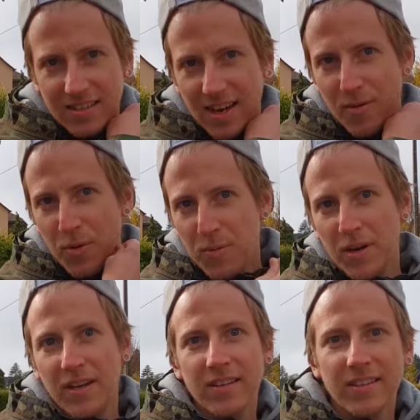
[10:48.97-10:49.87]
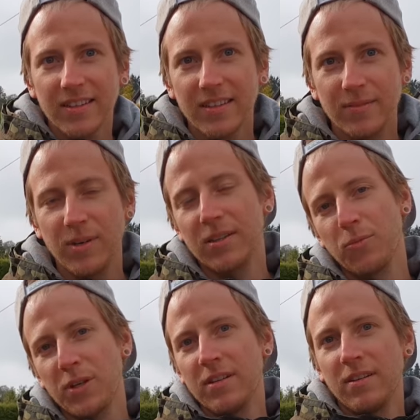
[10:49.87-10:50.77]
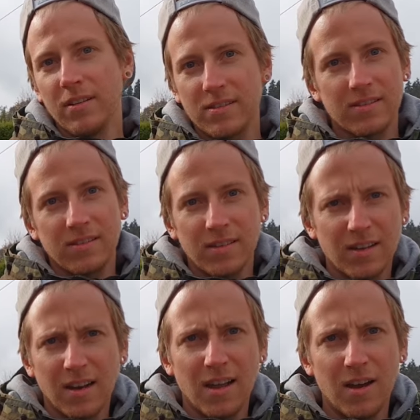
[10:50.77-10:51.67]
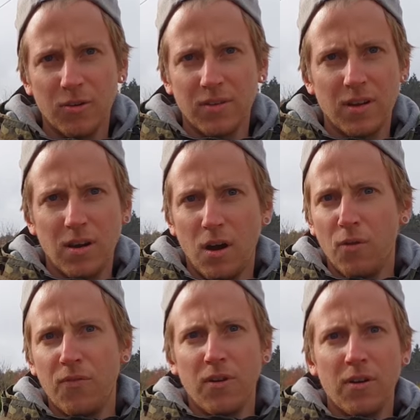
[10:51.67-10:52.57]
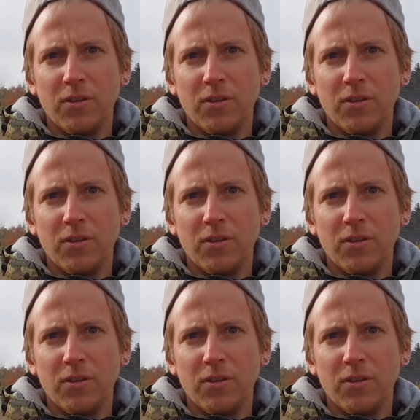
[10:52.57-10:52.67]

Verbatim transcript: time we were here. Yeah, but we it's not allowed. Oh, it's too big.